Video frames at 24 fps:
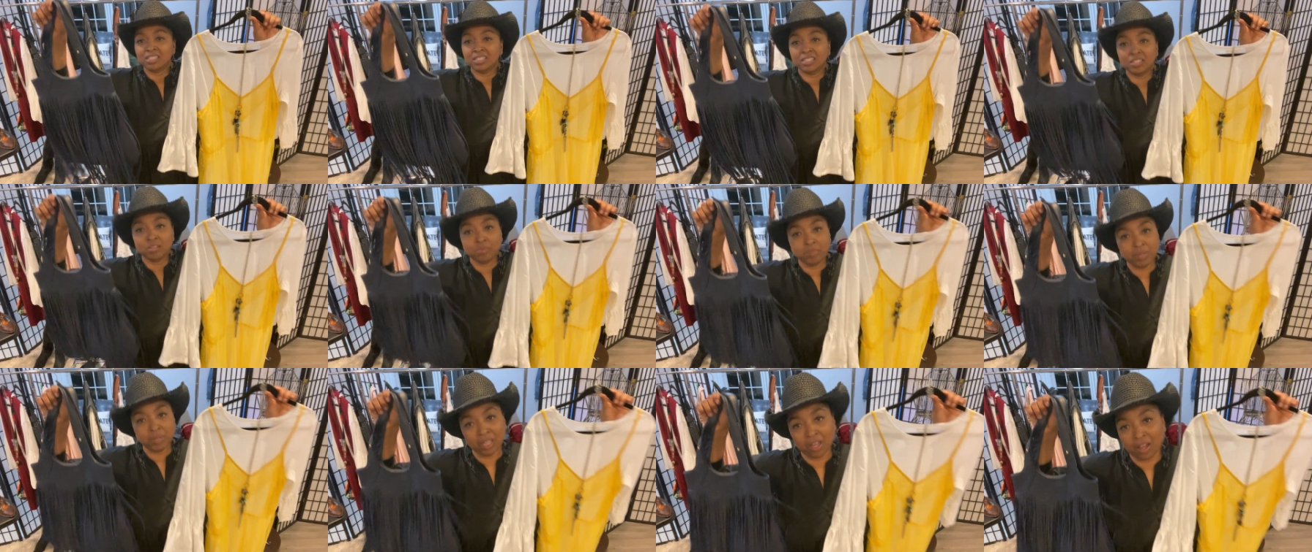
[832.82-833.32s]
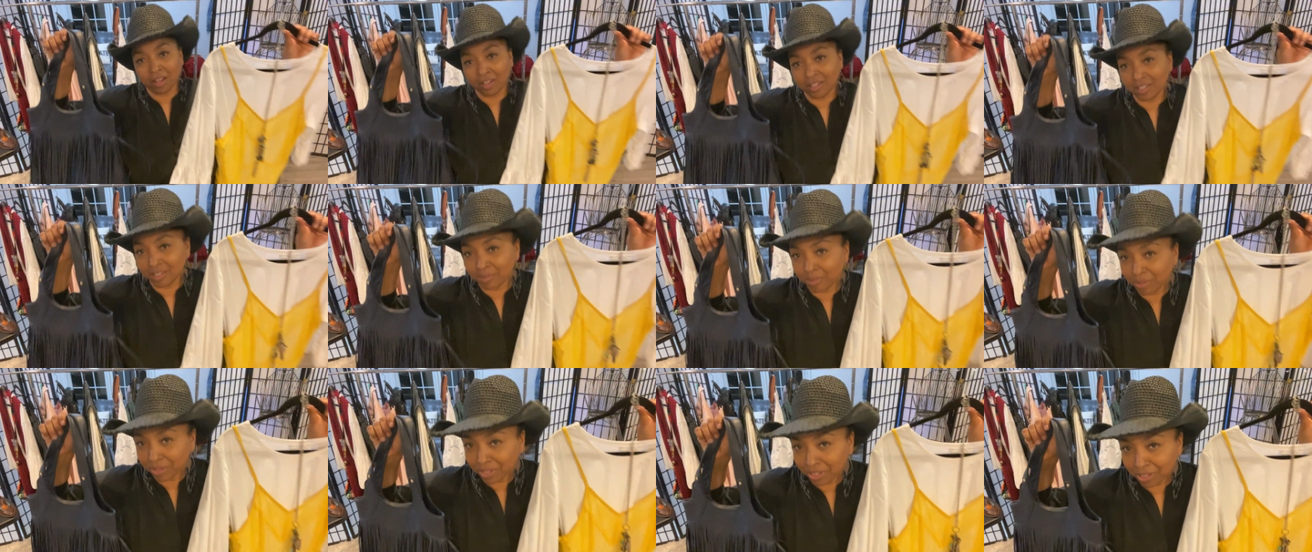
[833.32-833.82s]
to be
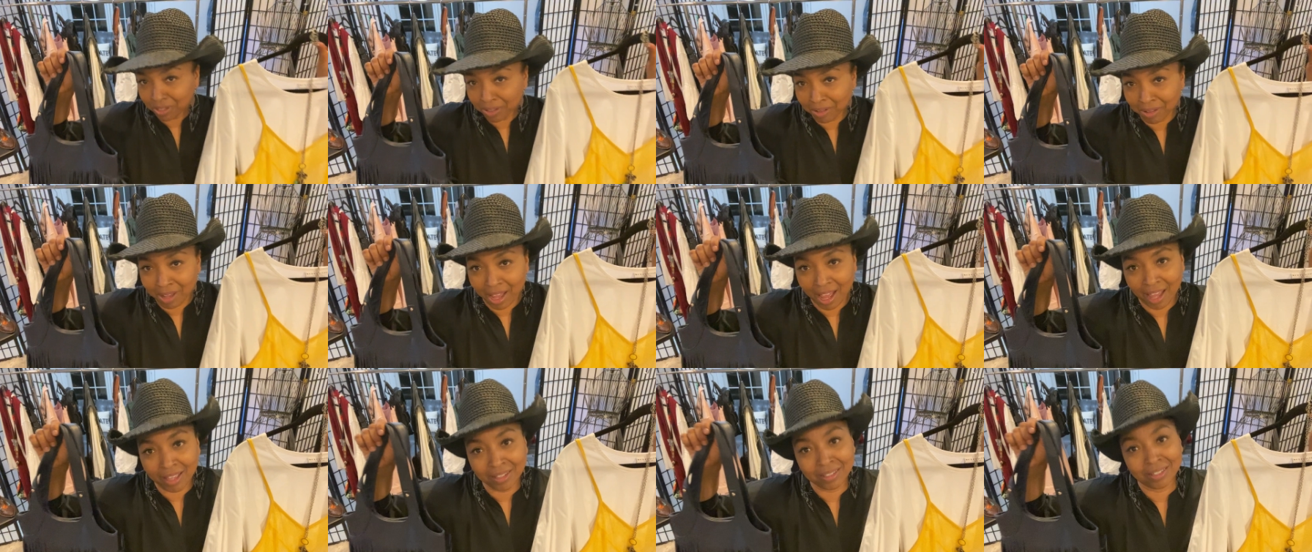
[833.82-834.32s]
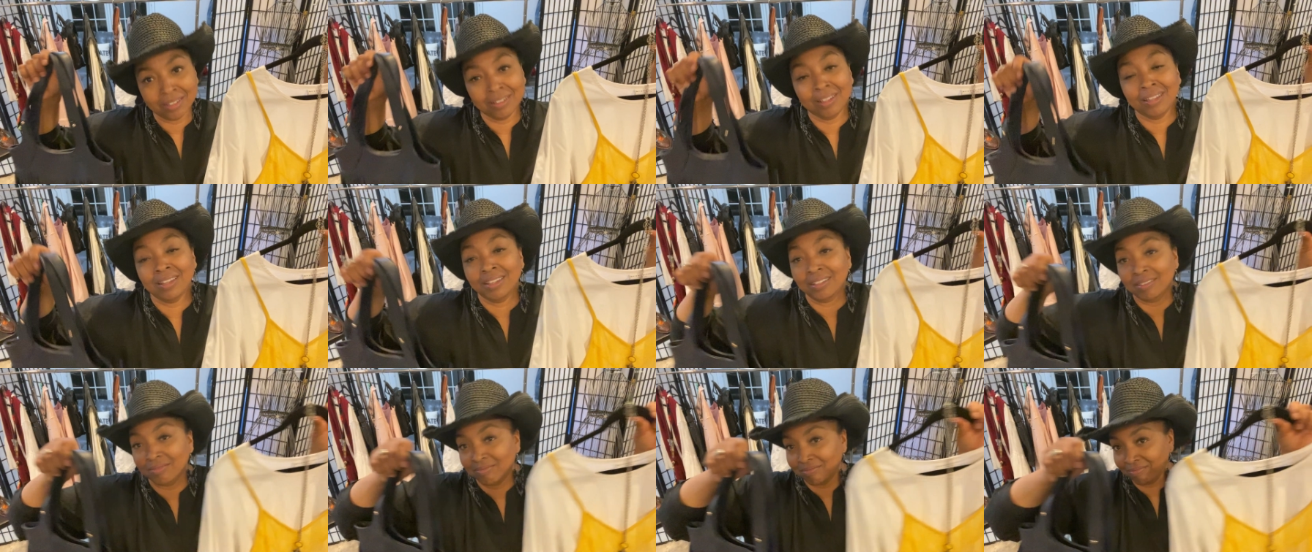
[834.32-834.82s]
honest with you,
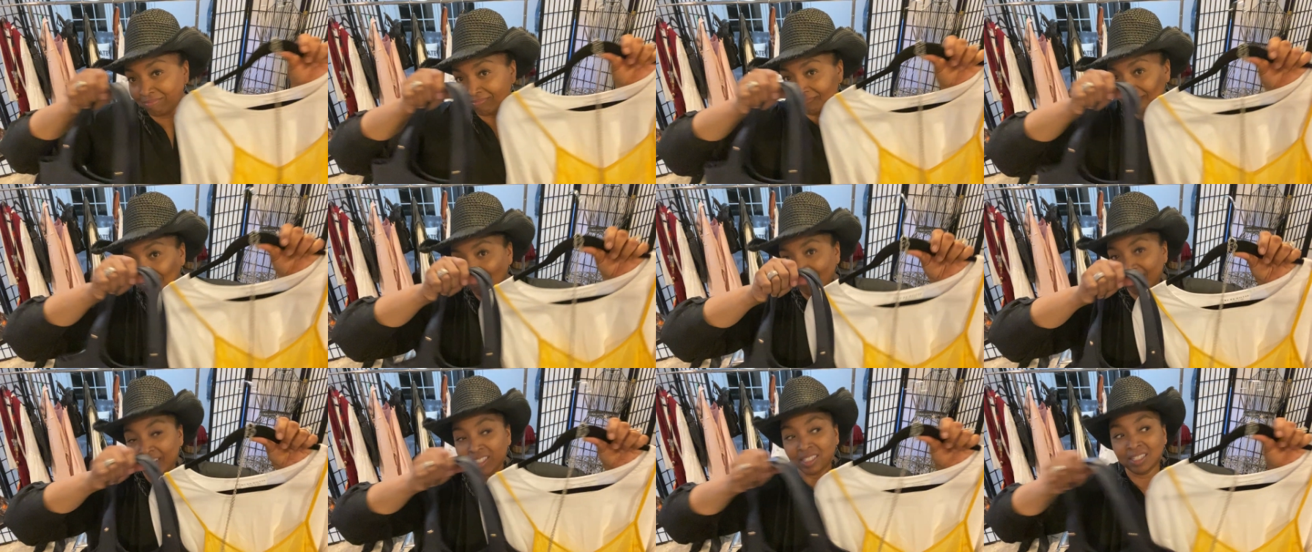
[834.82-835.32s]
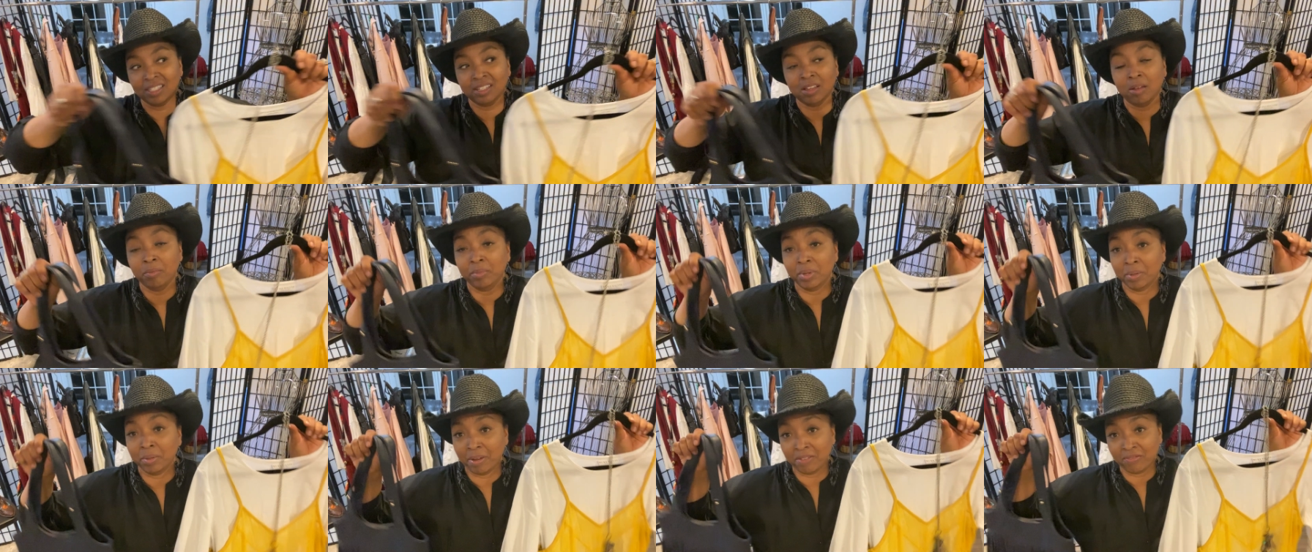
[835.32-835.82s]
I, this is
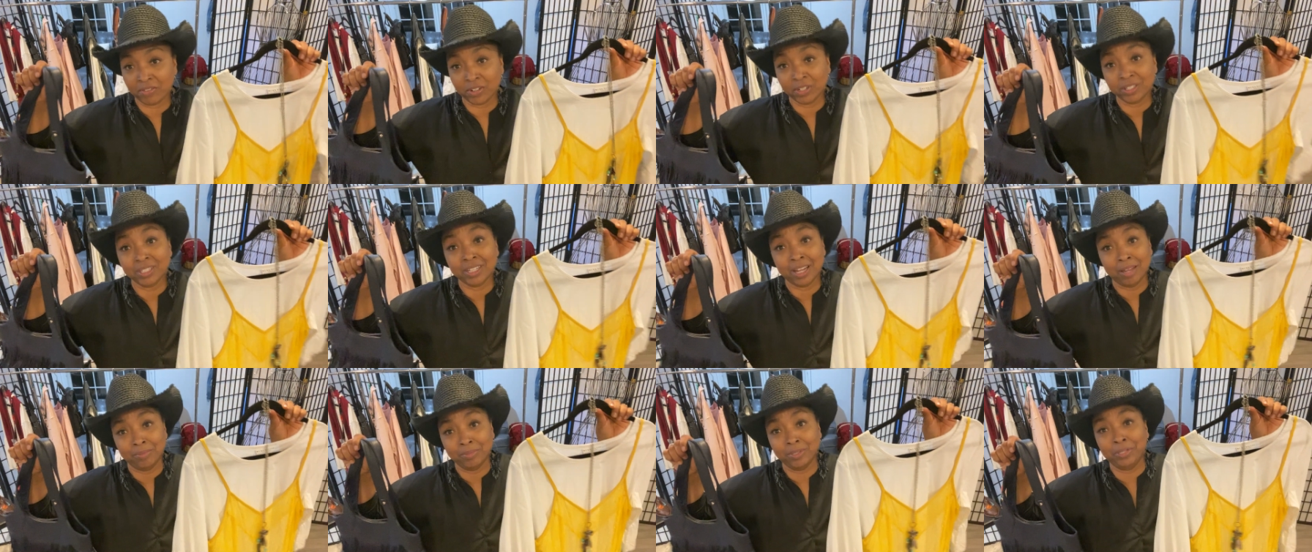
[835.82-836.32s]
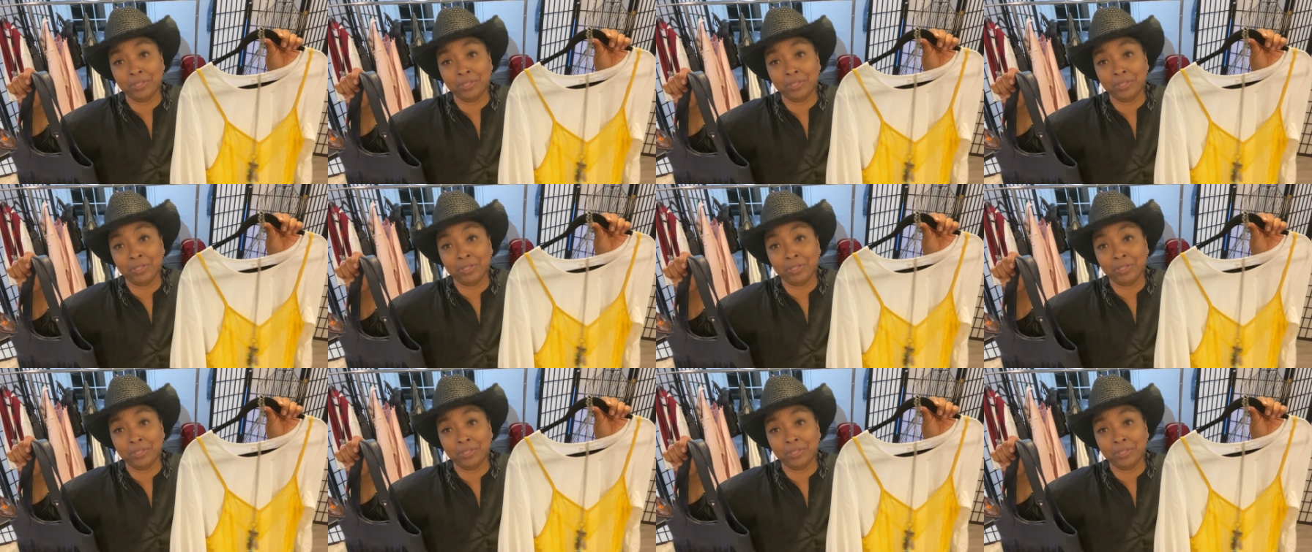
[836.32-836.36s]
gonna be my first time